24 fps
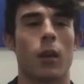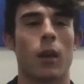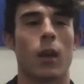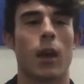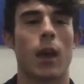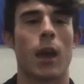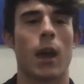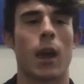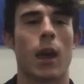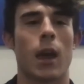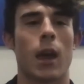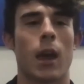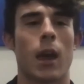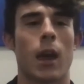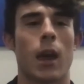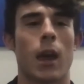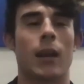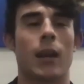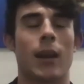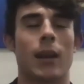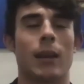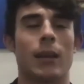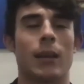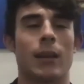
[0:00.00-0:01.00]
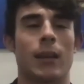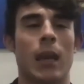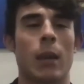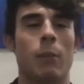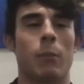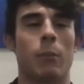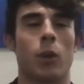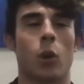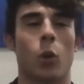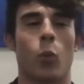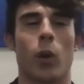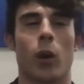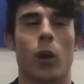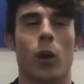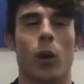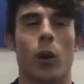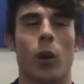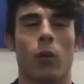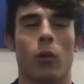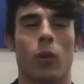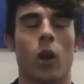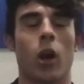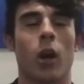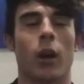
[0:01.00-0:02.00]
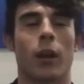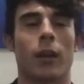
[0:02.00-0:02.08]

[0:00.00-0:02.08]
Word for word: And he kind of gave me a weird look and